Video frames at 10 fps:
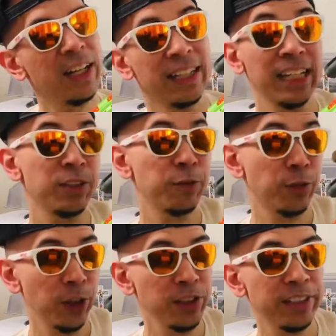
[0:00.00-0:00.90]
That's the
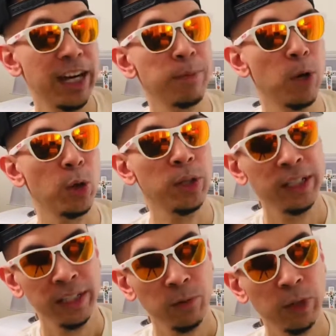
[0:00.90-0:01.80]
first sound mode.
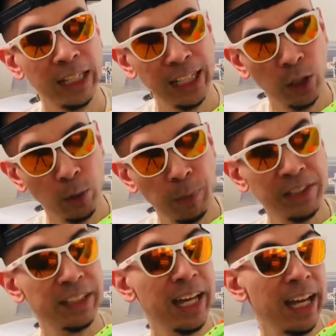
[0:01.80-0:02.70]
When I let go and press
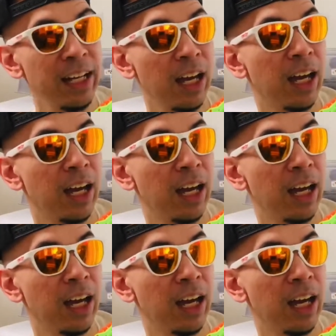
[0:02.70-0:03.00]
again,